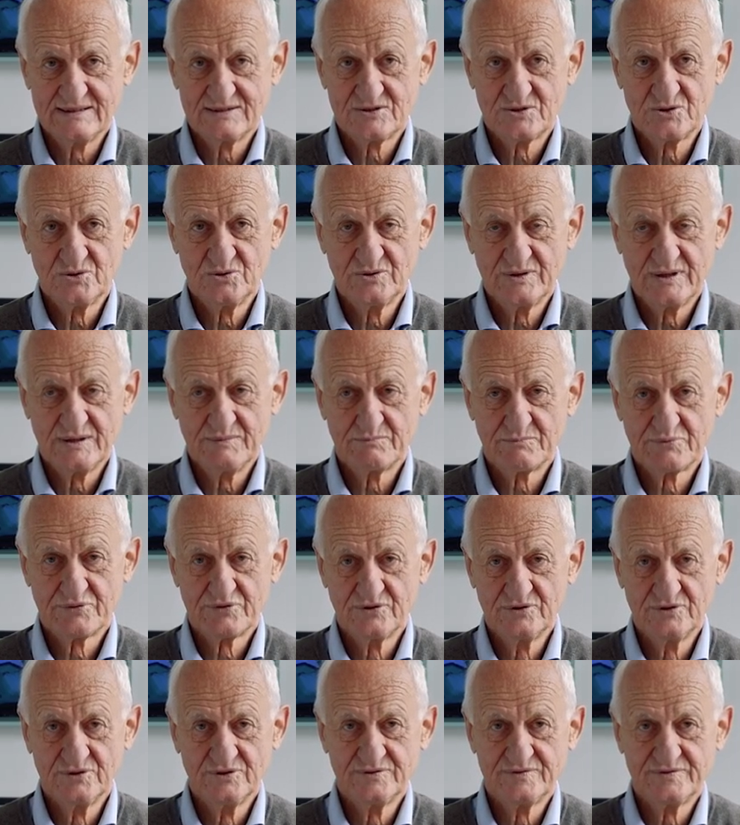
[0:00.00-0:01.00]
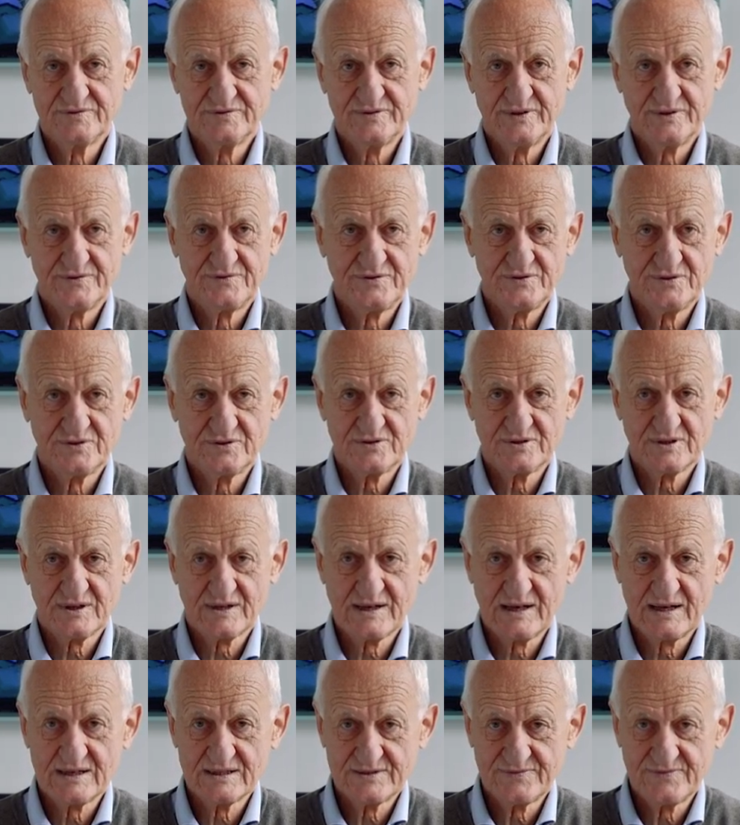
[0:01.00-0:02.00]
to improve the future
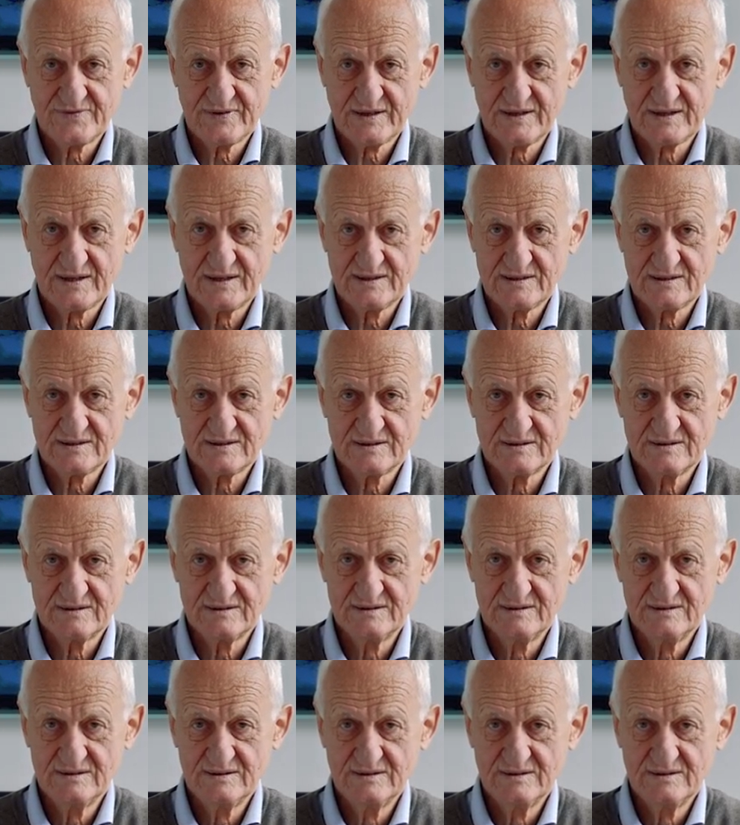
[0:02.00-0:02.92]
classification.